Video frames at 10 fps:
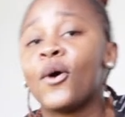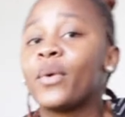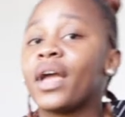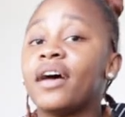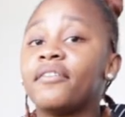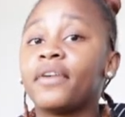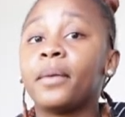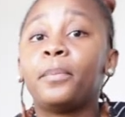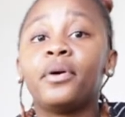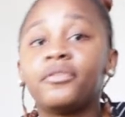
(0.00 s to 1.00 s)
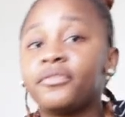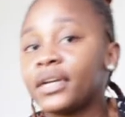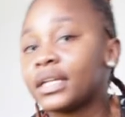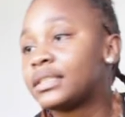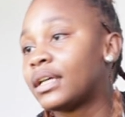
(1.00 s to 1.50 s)
We have a
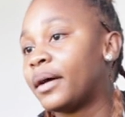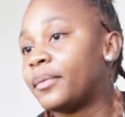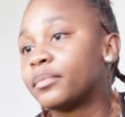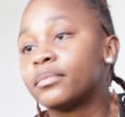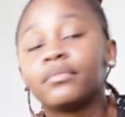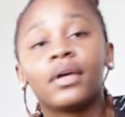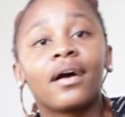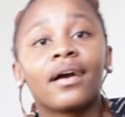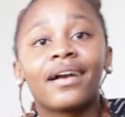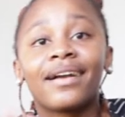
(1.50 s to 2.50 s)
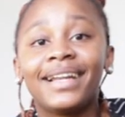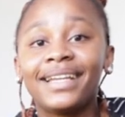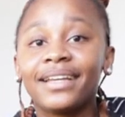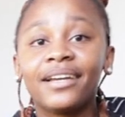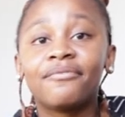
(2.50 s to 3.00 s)
perfect
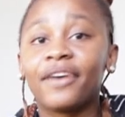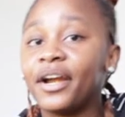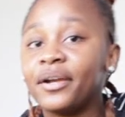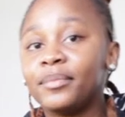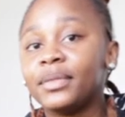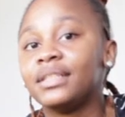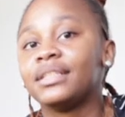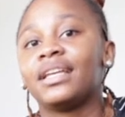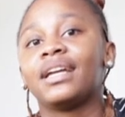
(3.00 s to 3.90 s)
cleaning environment.